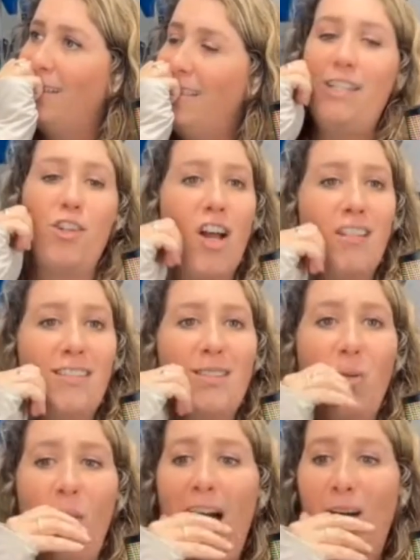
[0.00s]

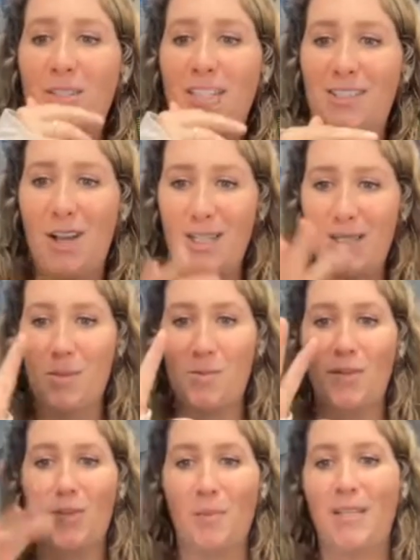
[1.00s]
Tetons. Wow, Tetons,
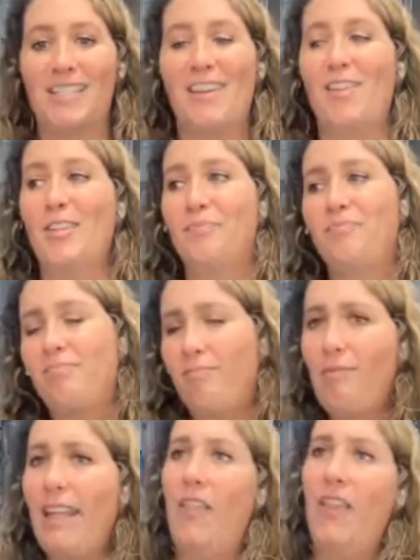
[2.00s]
most beautiful place ever.
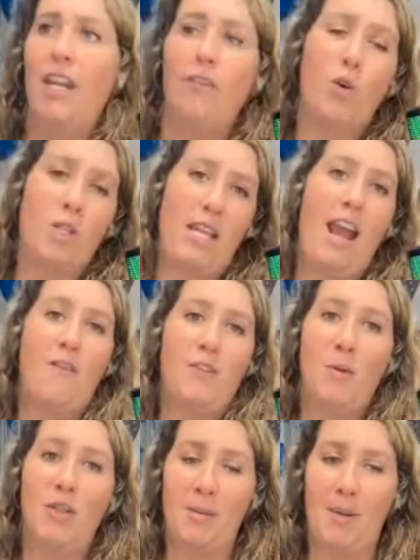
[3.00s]
And then of course I have
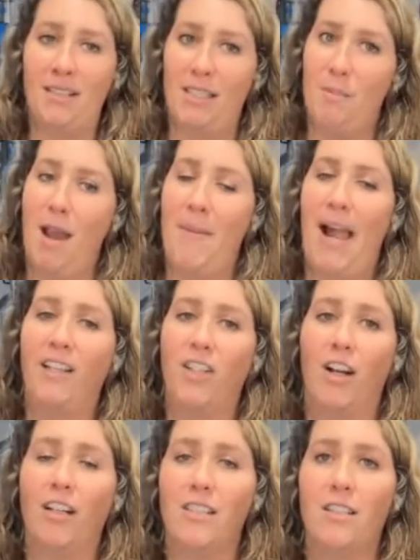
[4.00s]
the Smoky Mountains in my
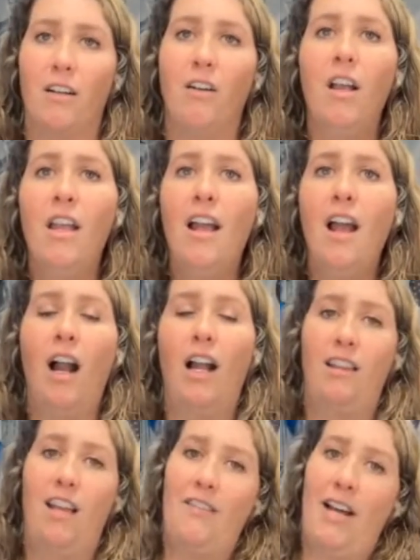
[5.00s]
backyard. So
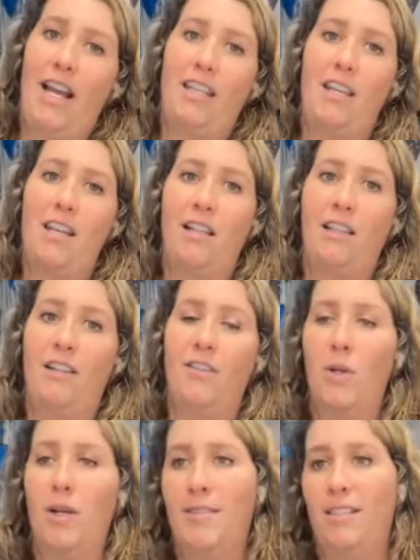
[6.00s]
I love hiking. I love
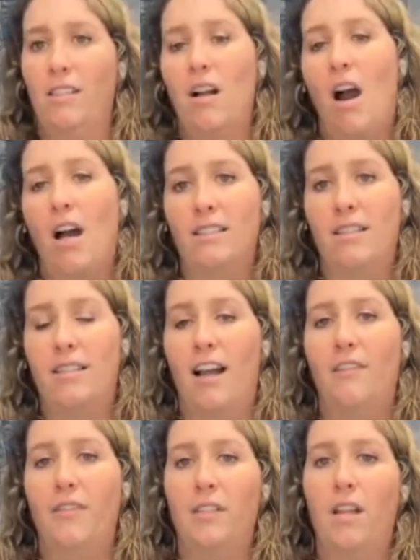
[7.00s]
going up to LeConte and
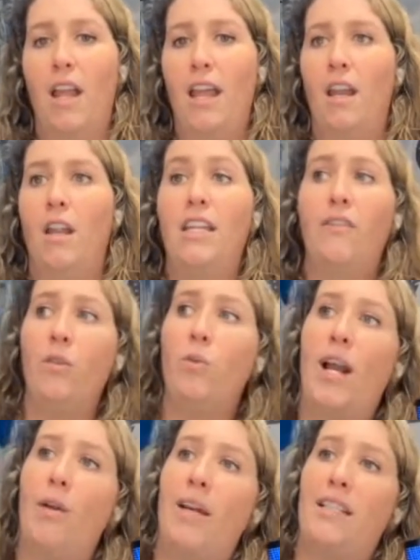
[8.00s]
stuff. And and even
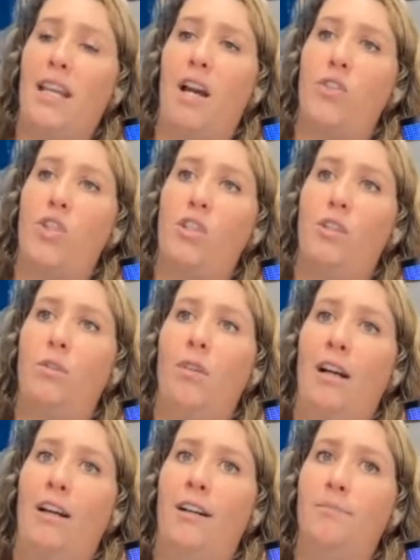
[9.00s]
when I went down
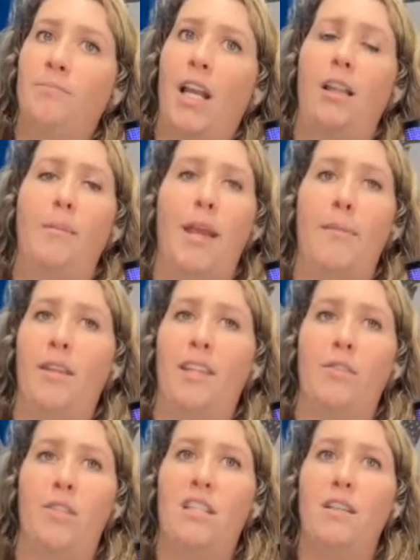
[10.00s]
to um, Alabama, I
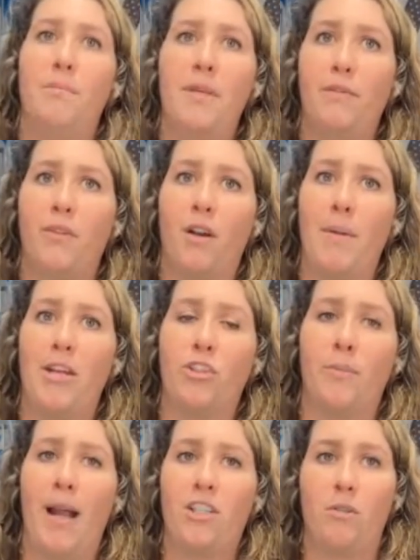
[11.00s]
think it was CMP for a
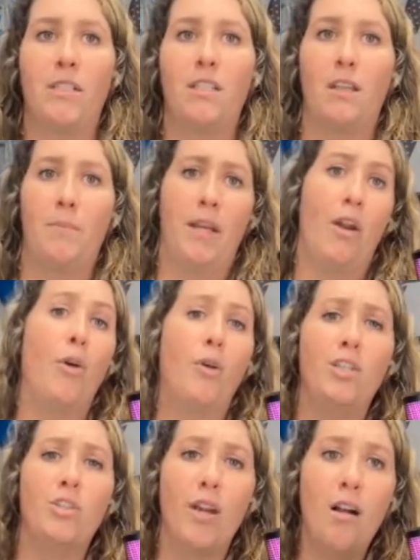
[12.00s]
major match. I went to the
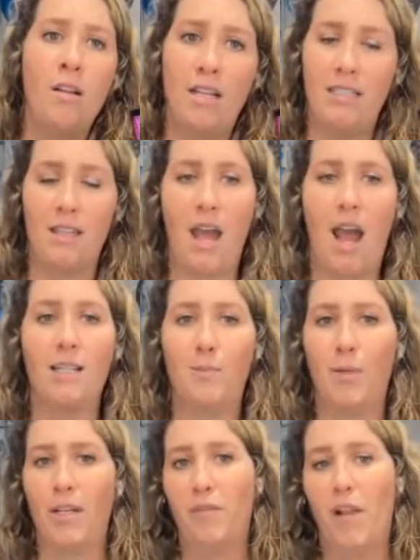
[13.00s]
Pinhoti Trail and did that.
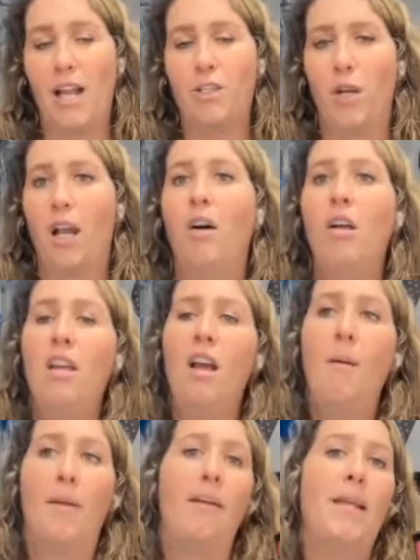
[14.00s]
It's pretty flat trail,
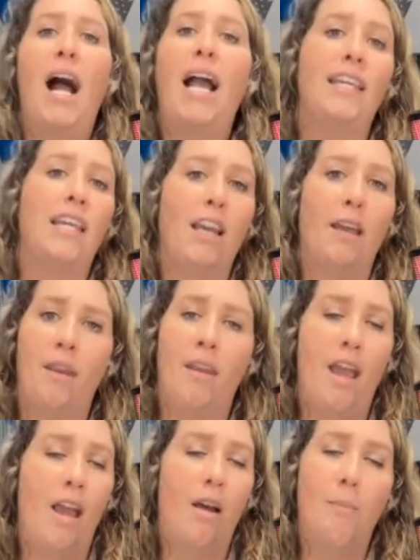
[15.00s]
but I've been hiking
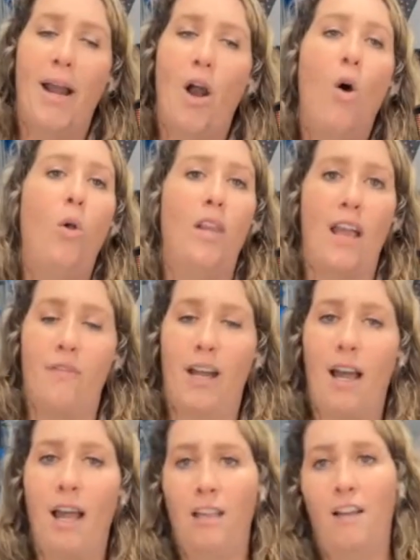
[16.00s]
in eh, my whole life.
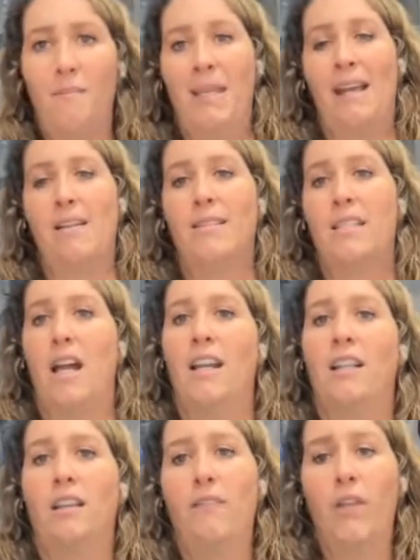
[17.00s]
I, I love being outside
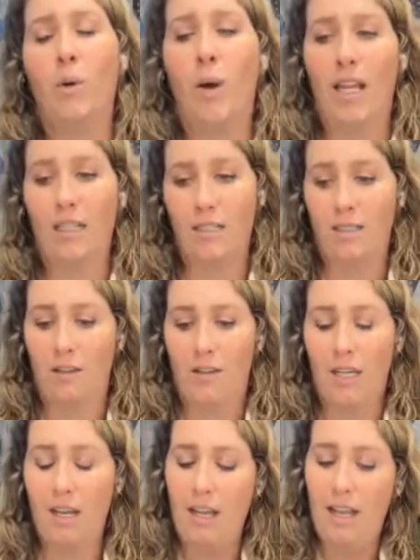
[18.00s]
and I love the quietness of
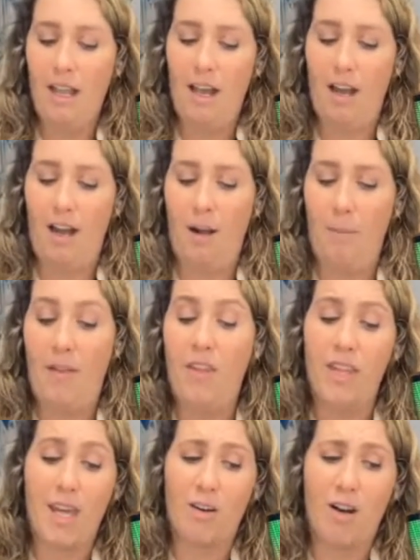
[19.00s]
it. Um, and
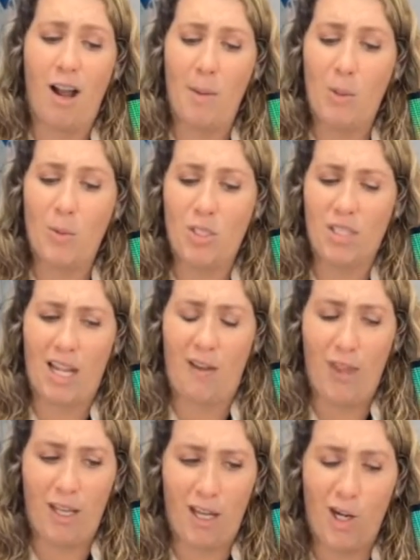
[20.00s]
then the other hobby, which is like
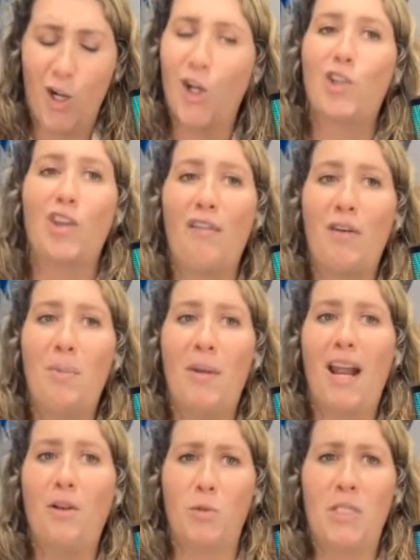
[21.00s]
I feel like on a nerd level,
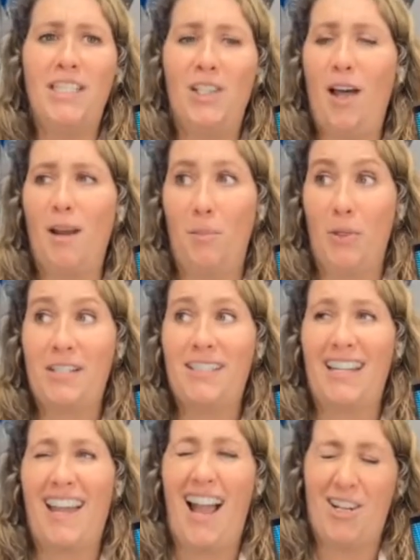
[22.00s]
but I read a lot of
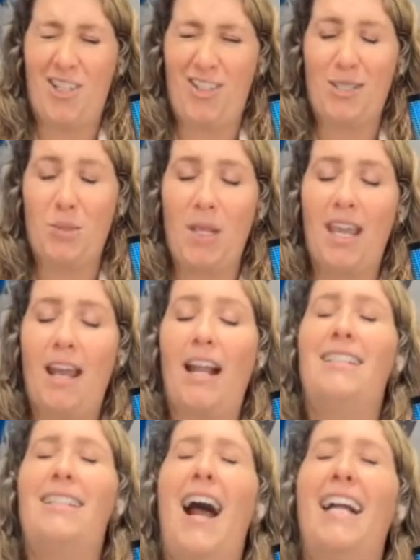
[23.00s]
books. Like actually this weekend
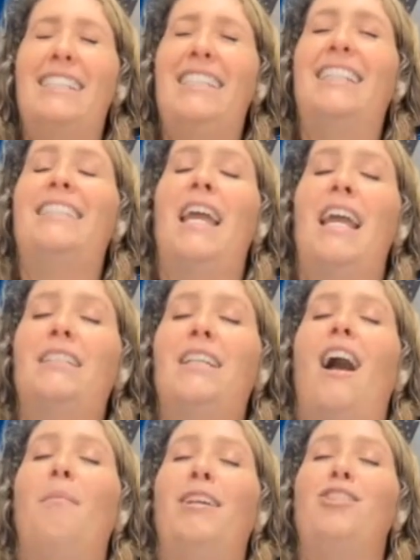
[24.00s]
I I did take
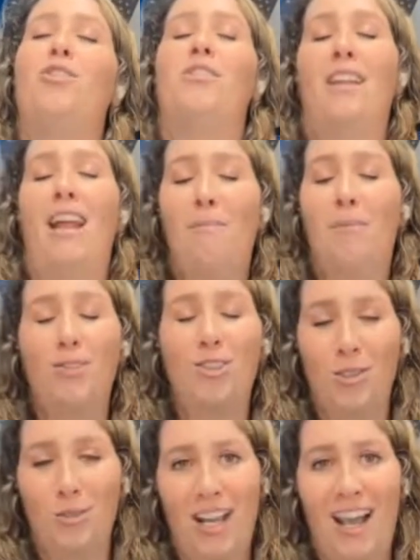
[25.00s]
time. I shouldn't have, but I
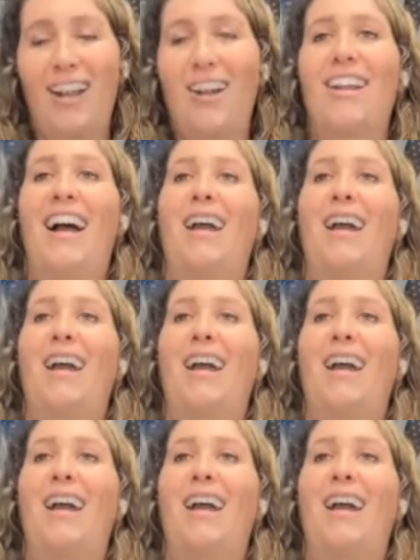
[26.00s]
was so tired.